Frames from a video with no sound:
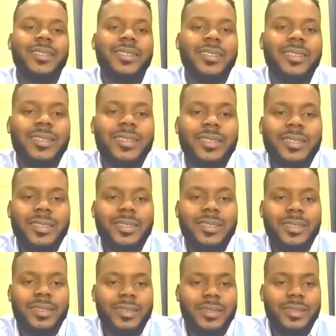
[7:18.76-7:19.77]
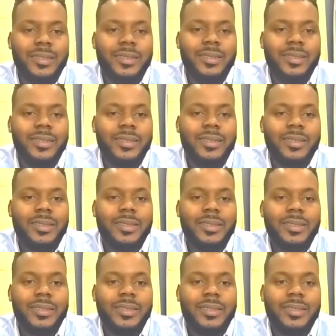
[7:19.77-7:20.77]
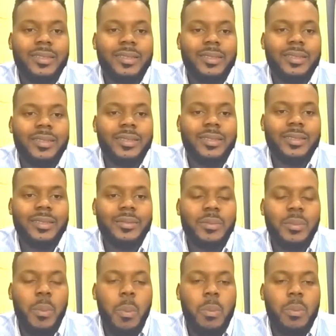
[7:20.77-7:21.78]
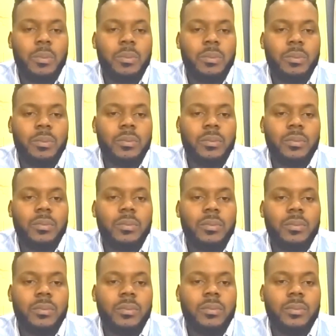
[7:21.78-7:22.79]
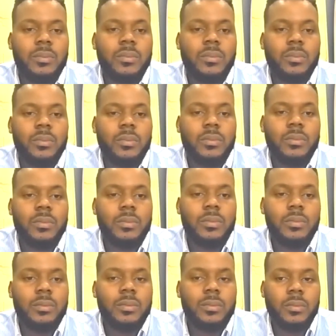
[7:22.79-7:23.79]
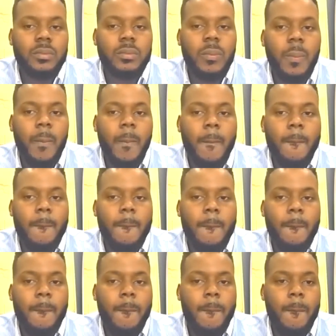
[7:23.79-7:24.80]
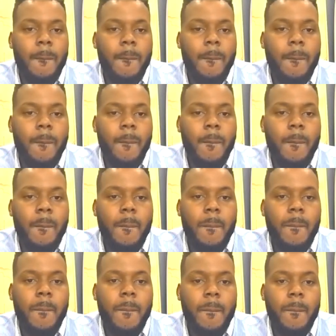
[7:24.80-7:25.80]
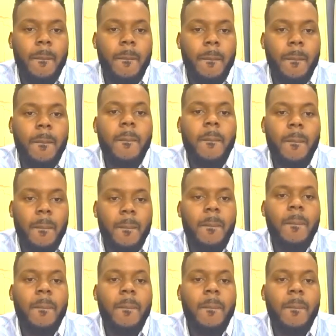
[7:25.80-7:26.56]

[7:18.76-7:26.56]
(silent)